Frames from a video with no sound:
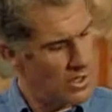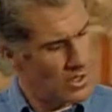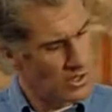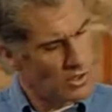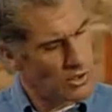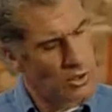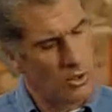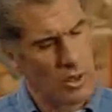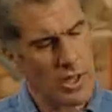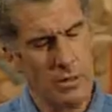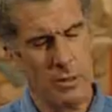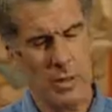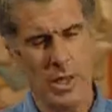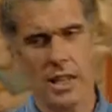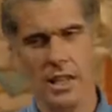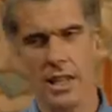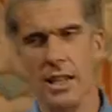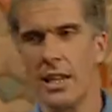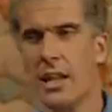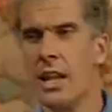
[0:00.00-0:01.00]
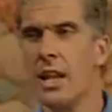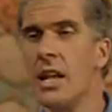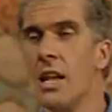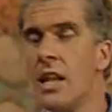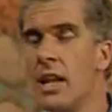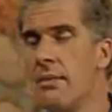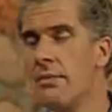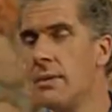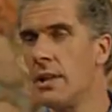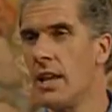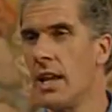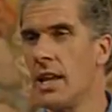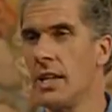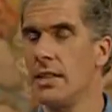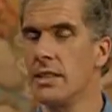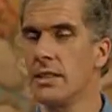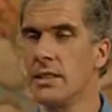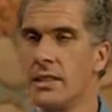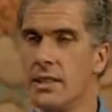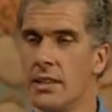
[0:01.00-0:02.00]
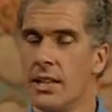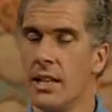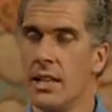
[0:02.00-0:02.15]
surely we can eliminate